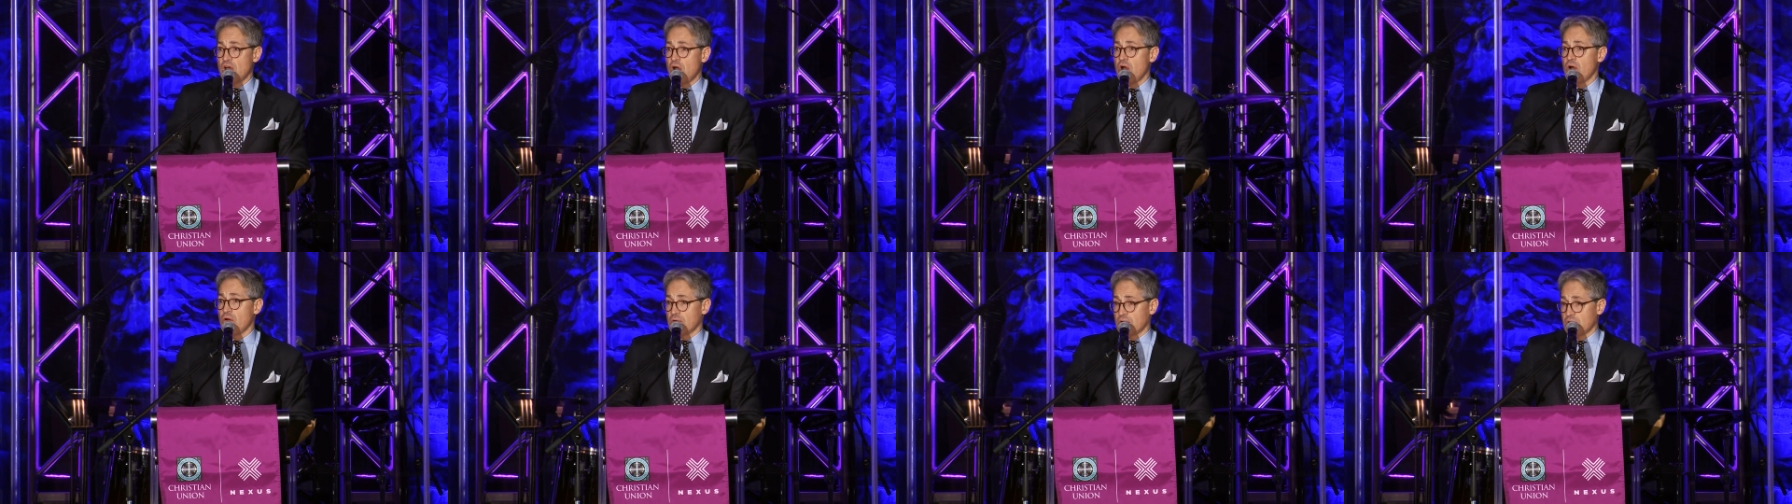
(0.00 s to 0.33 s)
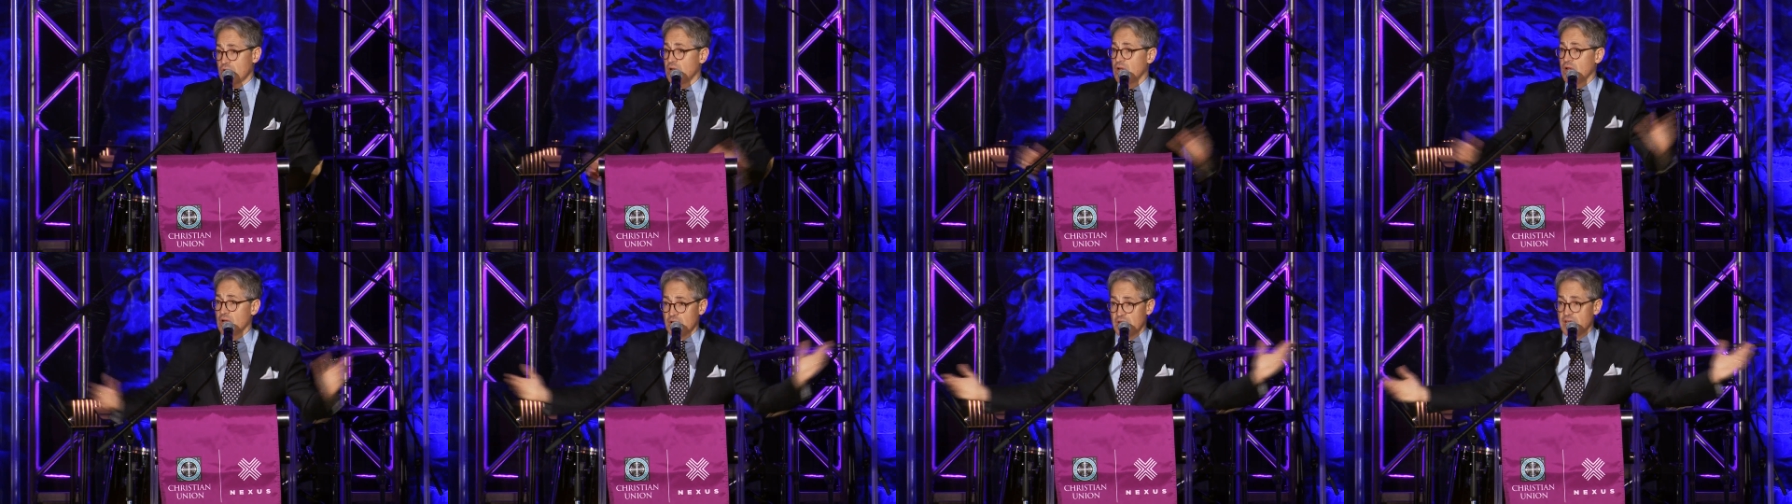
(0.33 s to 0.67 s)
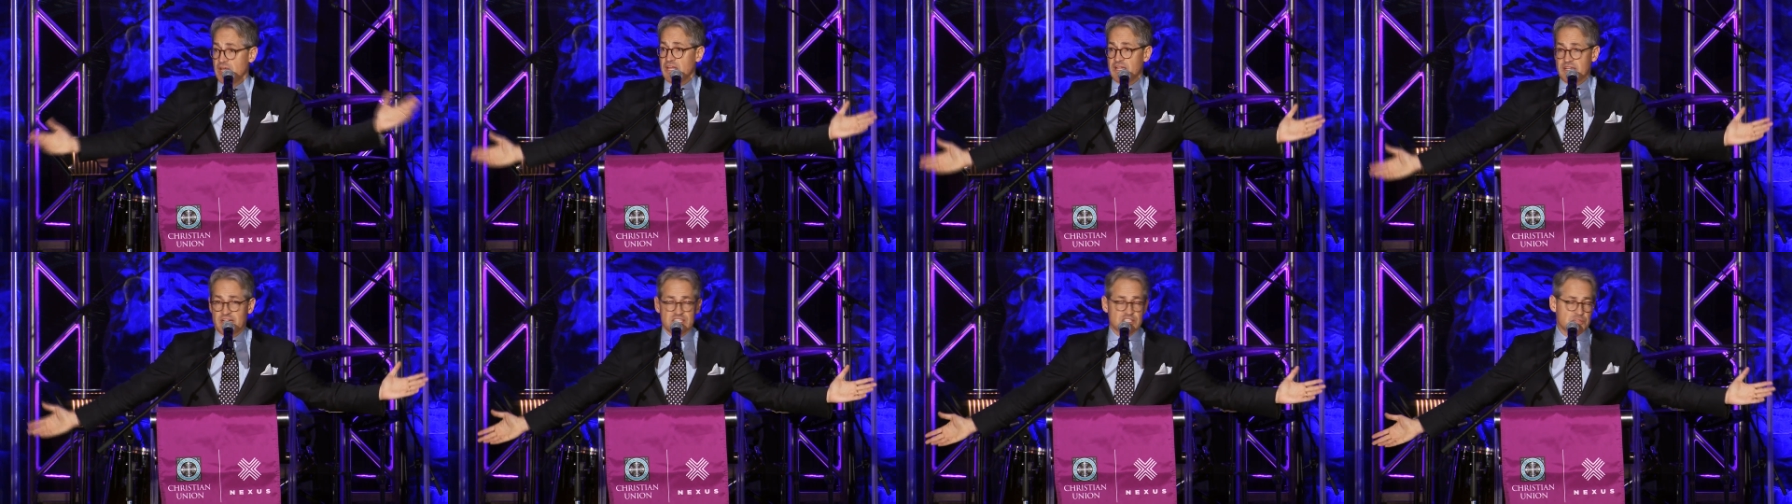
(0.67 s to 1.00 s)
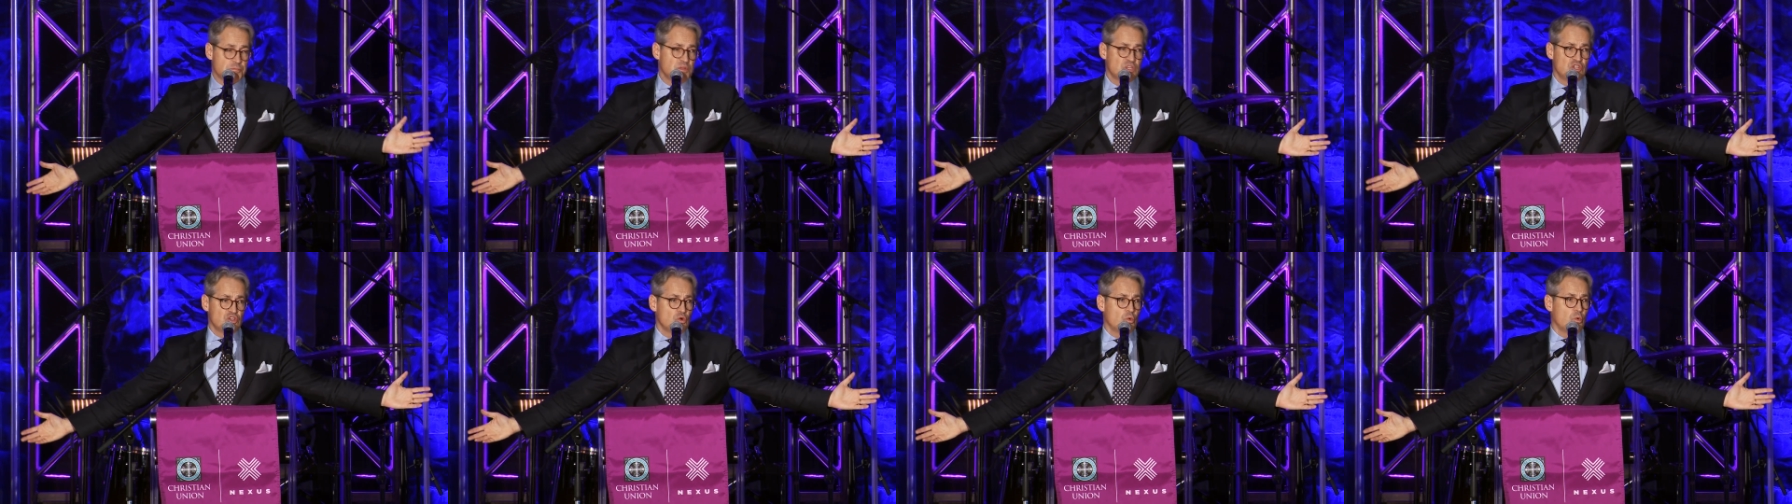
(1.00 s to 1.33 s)
own. He
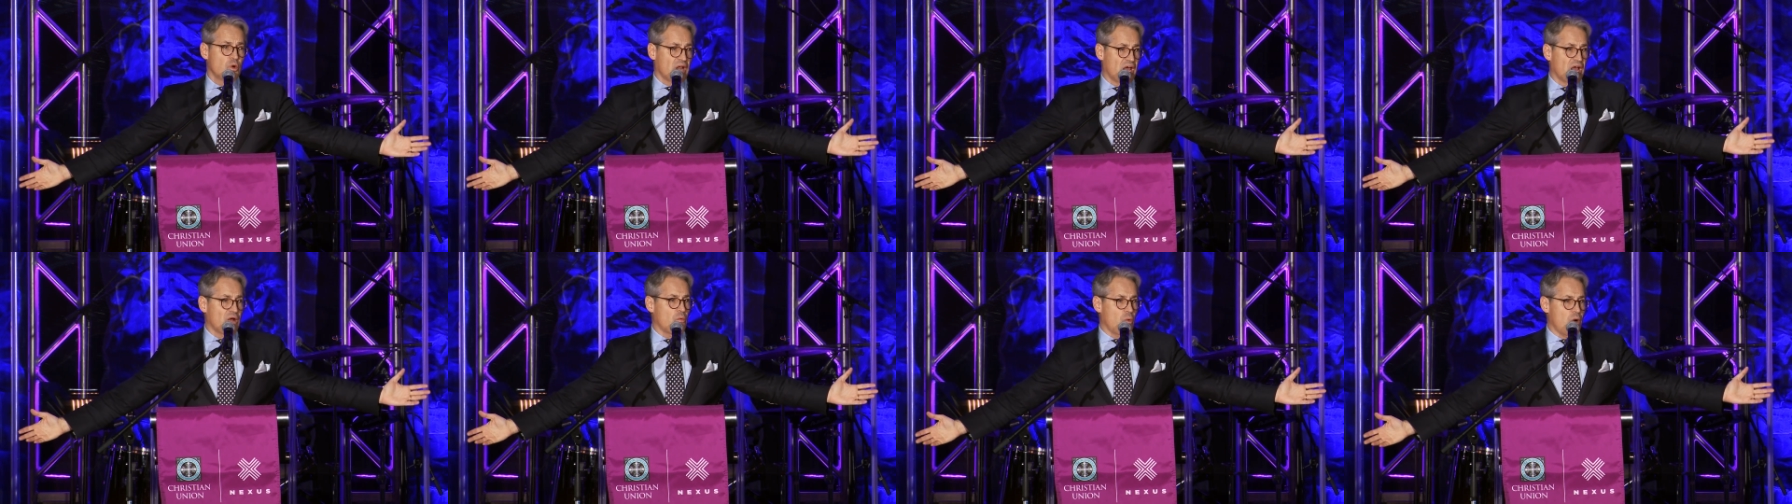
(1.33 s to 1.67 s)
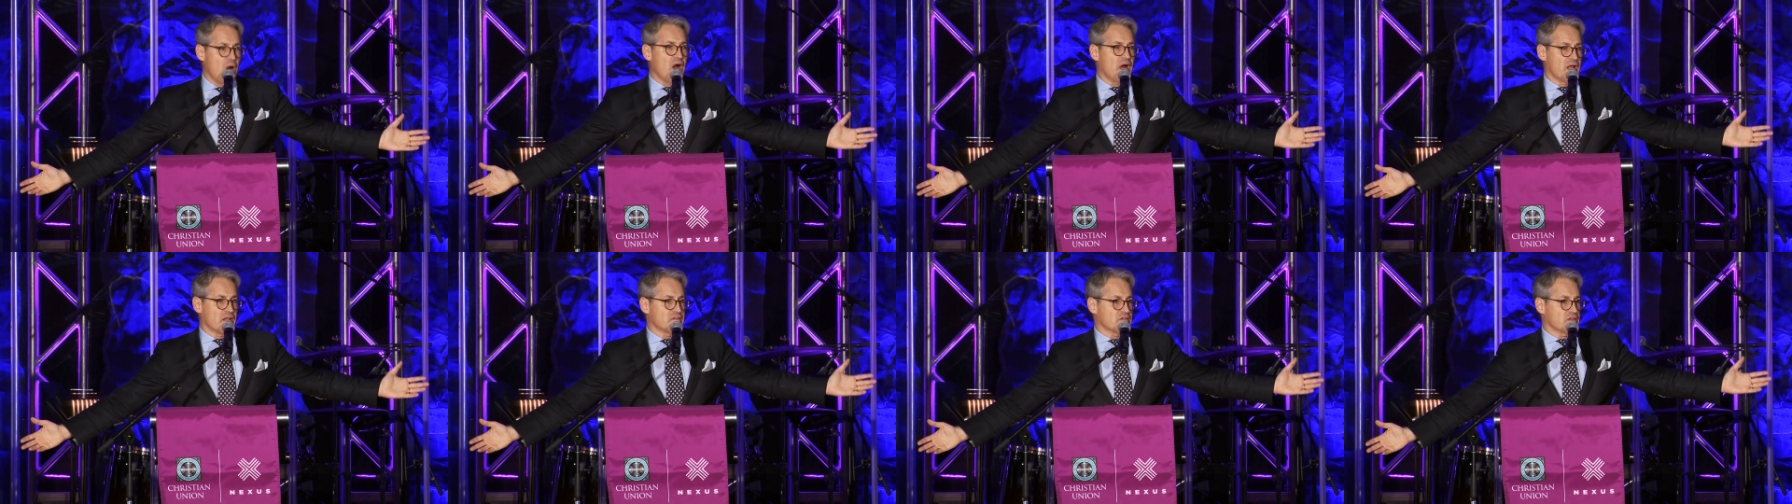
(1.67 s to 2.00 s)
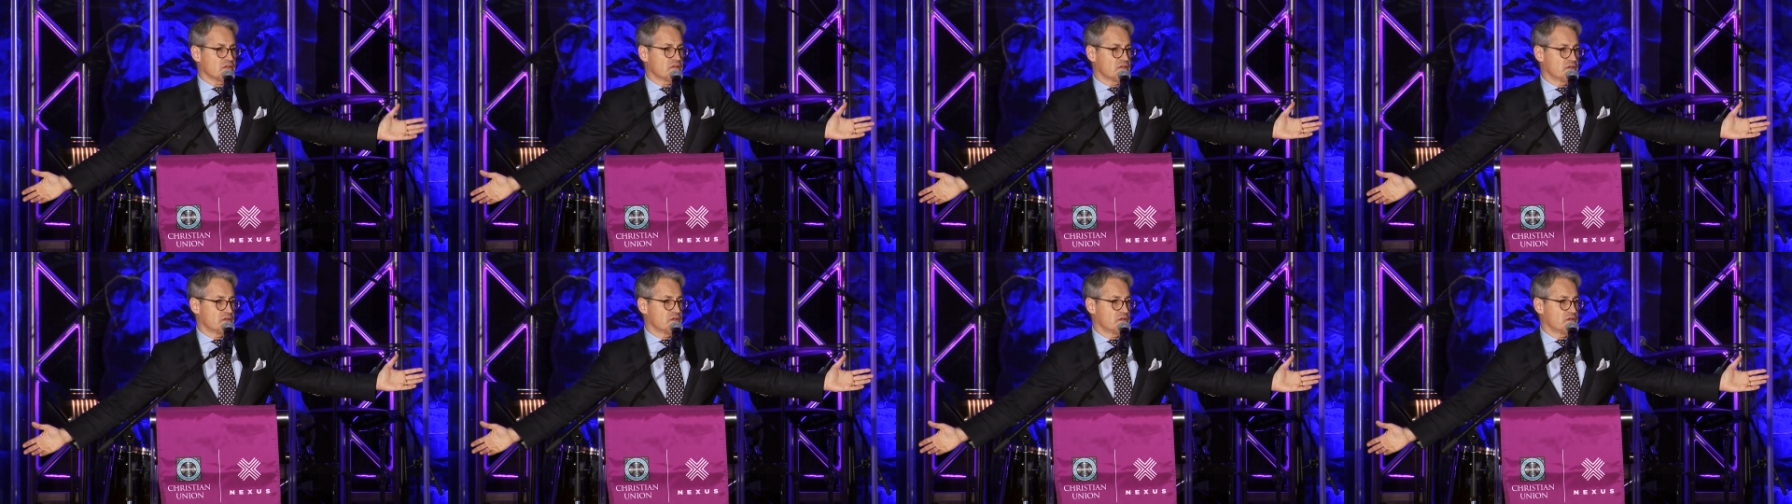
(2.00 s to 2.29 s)
lets me do what I want.